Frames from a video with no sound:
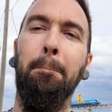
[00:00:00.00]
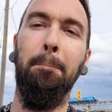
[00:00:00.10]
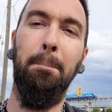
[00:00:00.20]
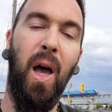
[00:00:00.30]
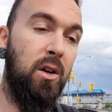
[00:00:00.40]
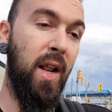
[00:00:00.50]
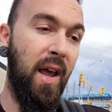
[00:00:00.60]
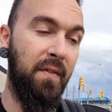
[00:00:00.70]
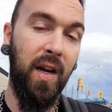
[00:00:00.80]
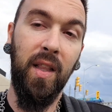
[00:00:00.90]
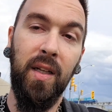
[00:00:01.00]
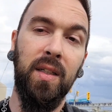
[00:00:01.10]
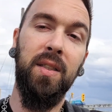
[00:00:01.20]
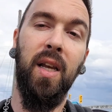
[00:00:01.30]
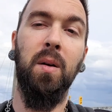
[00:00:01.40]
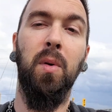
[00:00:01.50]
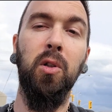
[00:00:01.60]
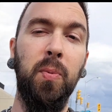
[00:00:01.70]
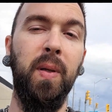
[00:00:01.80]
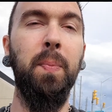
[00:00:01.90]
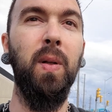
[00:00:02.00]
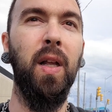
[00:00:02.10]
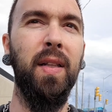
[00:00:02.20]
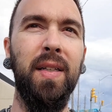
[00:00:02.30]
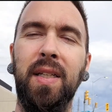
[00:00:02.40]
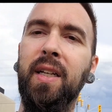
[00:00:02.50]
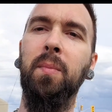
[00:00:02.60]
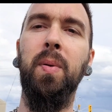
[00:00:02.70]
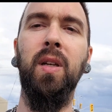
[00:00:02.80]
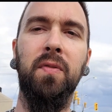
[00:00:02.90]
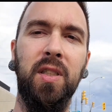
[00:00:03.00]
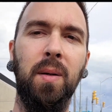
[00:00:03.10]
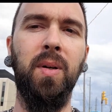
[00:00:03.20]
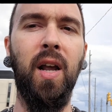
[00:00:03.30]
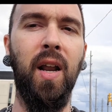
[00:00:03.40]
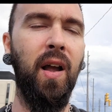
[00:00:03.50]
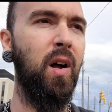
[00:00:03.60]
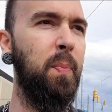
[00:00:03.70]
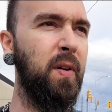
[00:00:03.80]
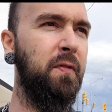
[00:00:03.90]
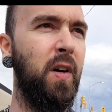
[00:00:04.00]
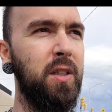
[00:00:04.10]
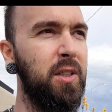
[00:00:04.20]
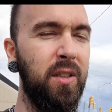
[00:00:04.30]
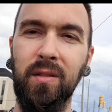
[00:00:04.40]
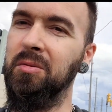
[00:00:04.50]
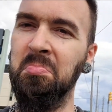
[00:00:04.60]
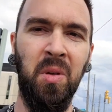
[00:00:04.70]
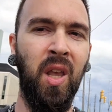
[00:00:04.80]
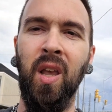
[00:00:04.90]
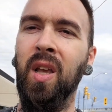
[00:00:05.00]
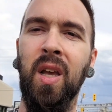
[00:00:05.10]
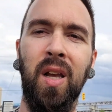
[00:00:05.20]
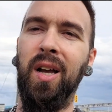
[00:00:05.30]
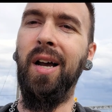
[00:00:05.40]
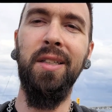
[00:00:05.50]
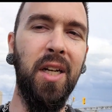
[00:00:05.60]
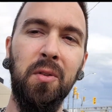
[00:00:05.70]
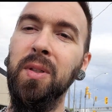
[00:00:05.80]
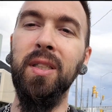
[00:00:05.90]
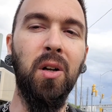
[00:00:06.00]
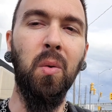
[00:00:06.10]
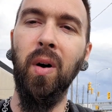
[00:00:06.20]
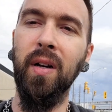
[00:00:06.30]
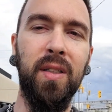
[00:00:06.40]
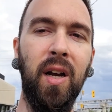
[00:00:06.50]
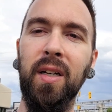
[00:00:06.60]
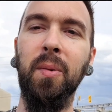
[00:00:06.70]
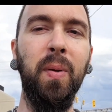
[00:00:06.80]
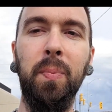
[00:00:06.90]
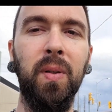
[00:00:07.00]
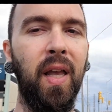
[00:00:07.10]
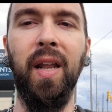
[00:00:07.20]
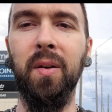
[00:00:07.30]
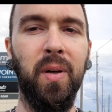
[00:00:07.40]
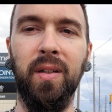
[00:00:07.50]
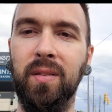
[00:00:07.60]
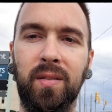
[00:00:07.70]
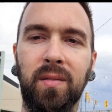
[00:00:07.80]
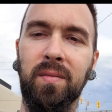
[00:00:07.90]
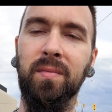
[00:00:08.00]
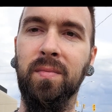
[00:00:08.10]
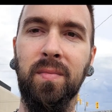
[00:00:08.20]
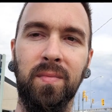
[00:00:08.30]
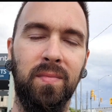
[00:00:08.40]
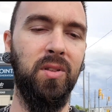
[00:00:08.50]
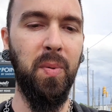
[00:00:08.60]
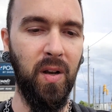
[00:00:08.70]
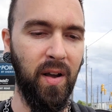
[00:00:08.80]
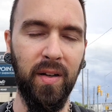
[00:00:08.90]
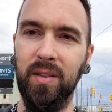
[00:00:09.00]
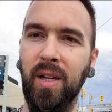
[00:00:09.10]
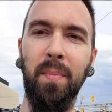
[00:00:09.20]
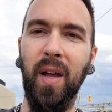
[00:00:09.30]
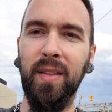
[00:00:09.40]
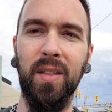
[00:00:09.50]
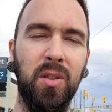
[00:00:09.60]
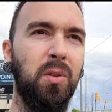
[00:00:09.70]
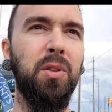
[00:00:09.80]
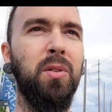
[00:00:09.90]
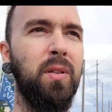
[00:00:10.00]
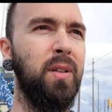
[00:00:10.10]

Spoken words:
I don't have anything to say to most people unless I can be of some kind of help or function. I generally don't want to talk to people anyways. To be honest, I'm not that social.